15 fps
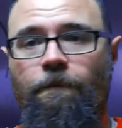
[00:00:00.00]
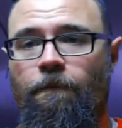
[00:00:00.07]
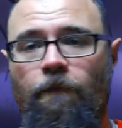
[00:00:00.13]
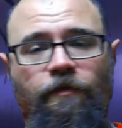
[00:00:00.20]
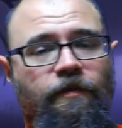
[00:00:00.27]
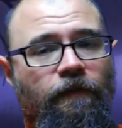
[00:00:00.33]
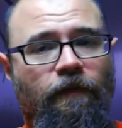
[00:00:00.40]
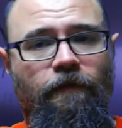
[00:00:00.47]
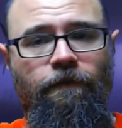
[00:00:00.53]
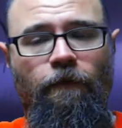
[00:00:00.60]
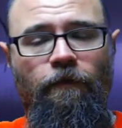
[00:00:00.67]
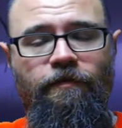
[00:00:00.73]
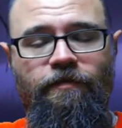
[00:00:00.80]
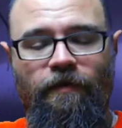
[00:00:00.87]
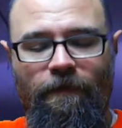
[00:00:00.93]
Which is
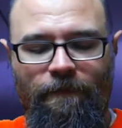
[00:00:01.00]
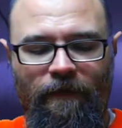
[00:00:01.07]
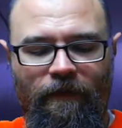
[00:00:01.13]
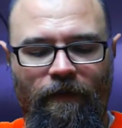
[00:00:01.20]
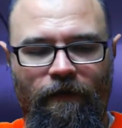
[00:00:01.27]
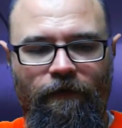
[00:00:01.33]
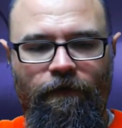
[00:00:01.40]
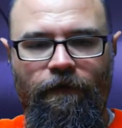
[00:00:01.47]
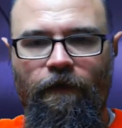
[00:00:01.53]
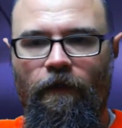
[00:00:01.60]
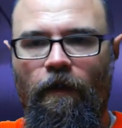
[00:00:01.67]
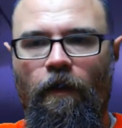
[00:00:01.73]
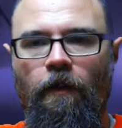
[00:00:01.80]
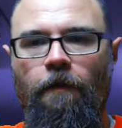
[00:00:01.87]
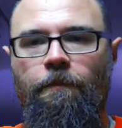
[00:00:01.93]
unfortunate, because there
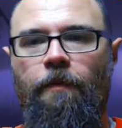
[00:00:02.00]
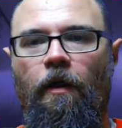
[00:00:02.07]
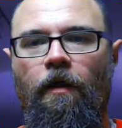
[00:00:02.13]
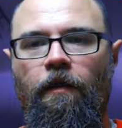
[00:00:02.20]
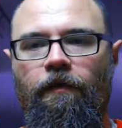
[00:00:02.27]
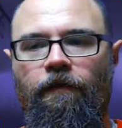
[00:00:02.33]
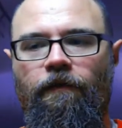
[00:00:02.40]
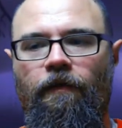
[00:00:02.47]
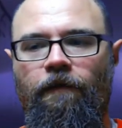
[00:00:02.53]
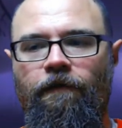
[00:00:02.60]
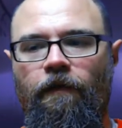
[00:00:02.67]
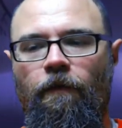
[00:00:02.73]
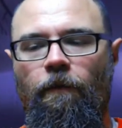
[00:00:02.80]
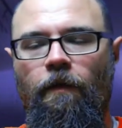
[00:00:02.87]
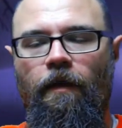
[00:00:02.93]
are parts of
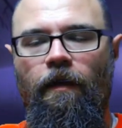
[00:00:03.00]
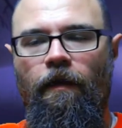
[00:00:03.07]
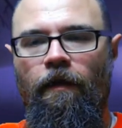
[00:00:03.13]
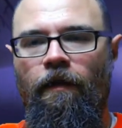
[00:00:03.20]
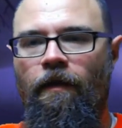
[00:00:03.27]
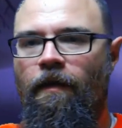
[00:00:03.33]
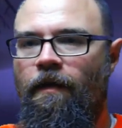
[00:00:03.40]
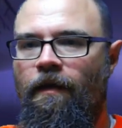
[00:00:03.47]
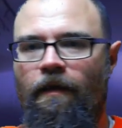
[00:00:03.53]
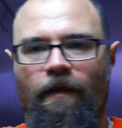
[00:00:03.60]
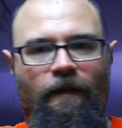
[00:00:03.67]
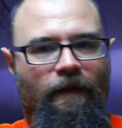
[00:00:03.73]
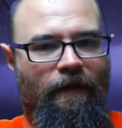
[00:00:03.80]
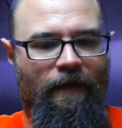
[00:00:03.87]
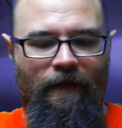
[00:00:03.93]
it where
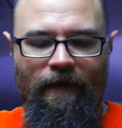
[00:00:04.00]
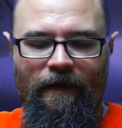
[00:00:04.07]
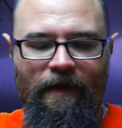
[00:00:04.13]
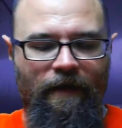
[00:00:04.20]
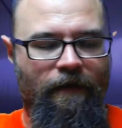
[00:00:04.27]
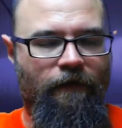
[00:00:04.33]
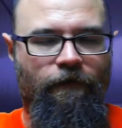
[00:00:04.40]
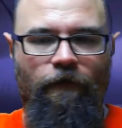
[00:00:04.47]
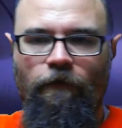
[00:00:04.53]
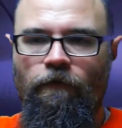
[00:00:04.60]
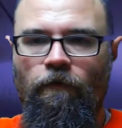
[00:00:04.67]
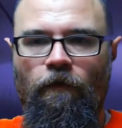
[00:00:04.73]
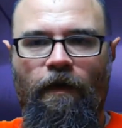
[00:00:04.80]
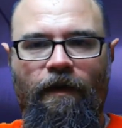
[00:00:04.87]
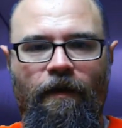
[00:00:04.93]
it is a
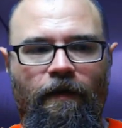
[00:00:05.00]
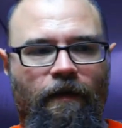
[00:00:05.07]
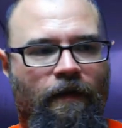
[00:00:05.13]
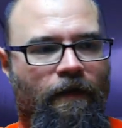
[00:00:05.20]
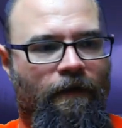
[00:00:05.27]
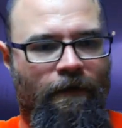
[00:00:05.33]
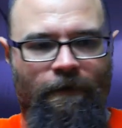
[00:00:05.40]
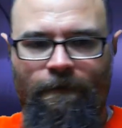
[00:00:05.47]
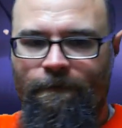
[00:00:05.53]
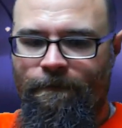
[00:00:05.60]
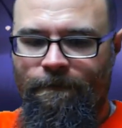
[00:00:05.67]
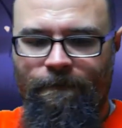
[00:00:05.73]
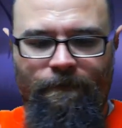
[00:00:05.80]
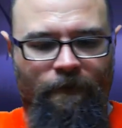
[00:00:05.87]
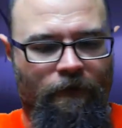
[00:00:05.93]
great
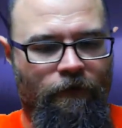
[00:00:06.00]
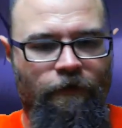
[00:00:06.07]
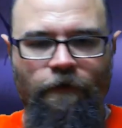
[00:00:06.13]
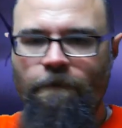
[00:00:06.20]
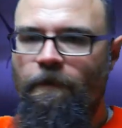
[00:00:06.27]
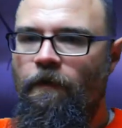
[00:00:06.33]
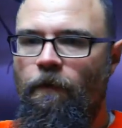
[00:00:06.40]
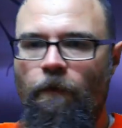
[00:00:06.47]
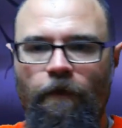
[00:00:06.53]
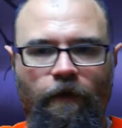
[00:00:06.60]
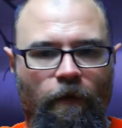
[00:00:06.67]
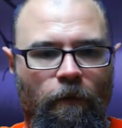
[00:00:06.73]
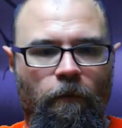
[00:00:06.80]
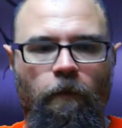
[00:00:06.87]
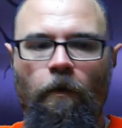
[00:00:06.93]
humanoid
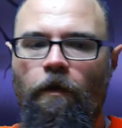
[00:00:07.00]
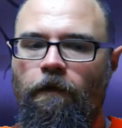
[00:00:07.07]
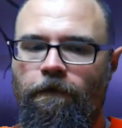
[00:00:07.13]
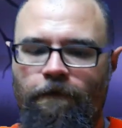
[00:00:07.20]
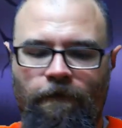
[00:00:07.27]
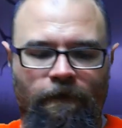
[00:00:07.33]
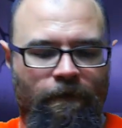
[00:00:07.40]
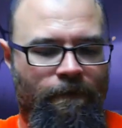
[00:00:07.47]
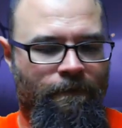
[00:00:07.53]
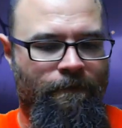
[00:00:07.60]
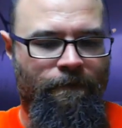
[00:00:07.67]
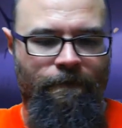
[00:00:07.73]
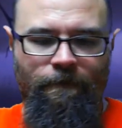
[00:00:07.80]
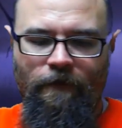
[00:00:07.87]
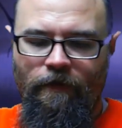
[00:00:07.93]
wolf,
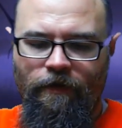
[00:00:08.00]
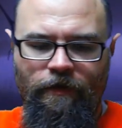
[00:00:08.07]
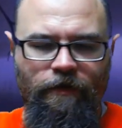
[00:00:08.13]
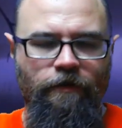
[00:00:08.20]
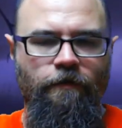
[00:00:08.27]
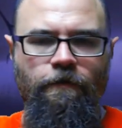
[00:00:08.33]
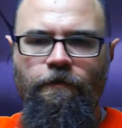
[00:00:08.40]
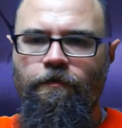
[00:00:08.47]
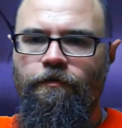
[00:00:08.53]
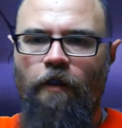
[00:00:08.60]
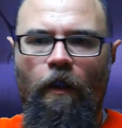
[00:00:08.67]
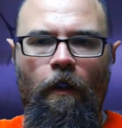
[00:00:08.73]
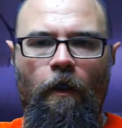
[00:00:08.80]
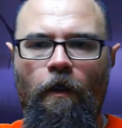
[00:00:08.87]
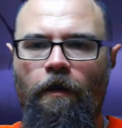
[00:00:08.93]
huge
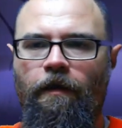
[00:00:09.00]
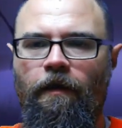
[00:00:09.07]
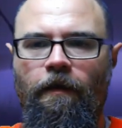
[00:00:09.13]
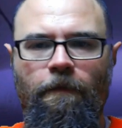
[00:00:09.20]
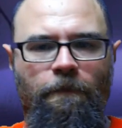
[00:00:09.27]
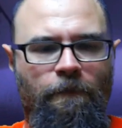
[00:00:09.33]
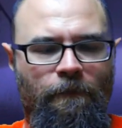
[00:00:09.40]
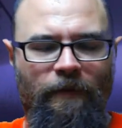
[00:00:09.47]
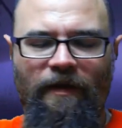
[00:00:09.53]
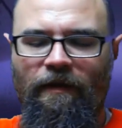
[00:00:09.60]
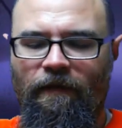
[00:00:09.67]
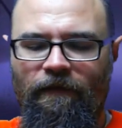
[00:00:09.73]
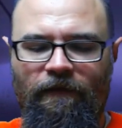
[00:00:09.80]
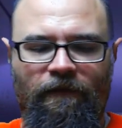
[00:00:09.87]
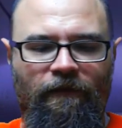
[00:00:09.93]
hawking
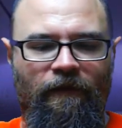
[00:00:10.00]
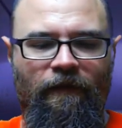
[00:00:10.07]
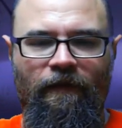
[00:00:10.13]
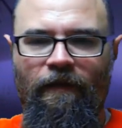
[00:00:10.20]
beast